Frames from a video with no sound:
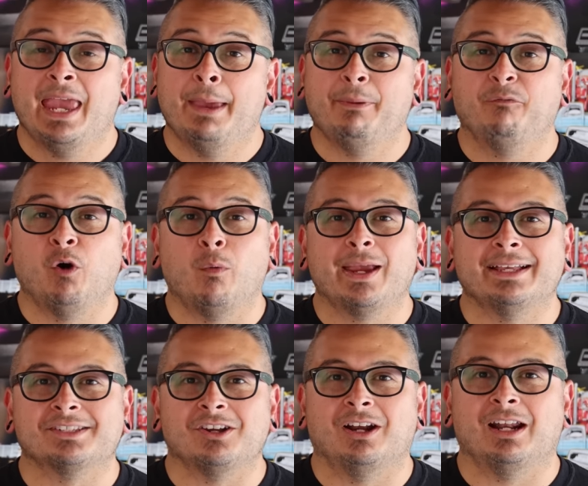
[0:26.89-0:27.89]
And before we
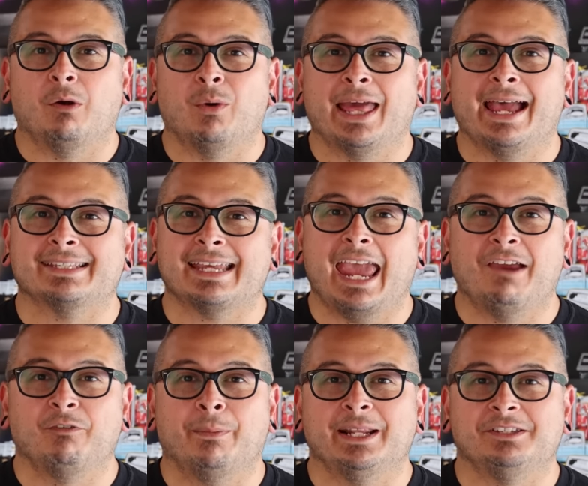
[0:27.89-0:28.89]
get started, I wanna ask
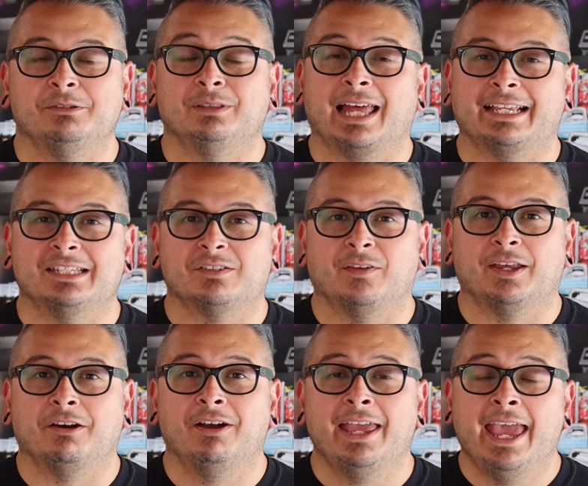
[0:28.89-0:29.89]
everybody to like this
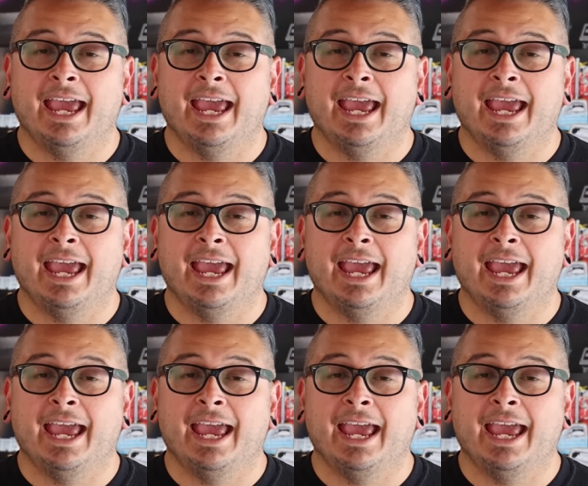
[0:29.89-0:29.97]
video